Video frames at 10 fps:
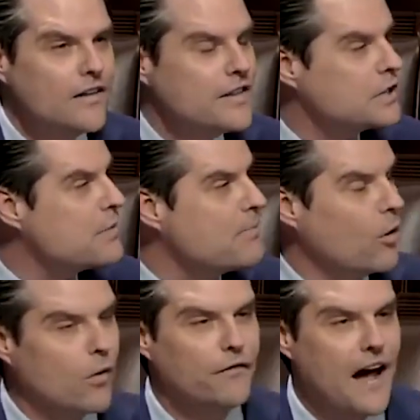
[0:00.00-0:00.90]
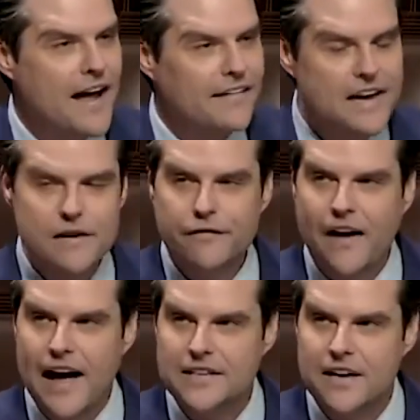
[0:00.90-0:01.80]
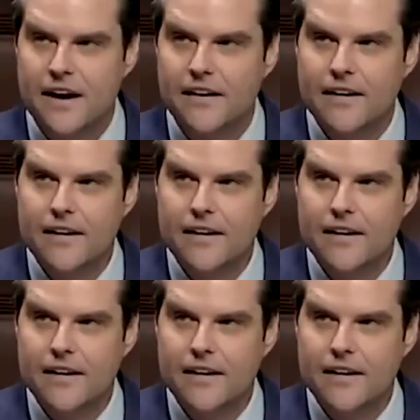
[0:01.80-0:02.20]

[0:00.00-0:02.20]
these people were violating FISA.